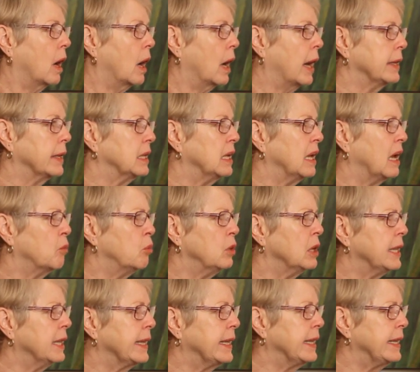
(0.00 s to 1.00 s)
a
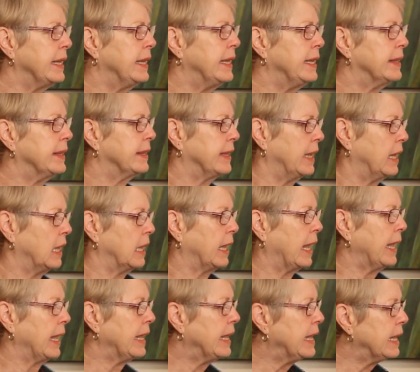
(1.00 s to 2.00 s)
really key thing
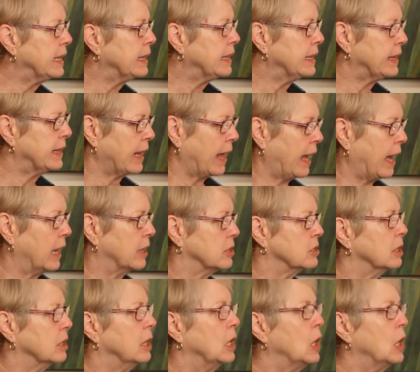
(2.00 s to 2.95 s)
in that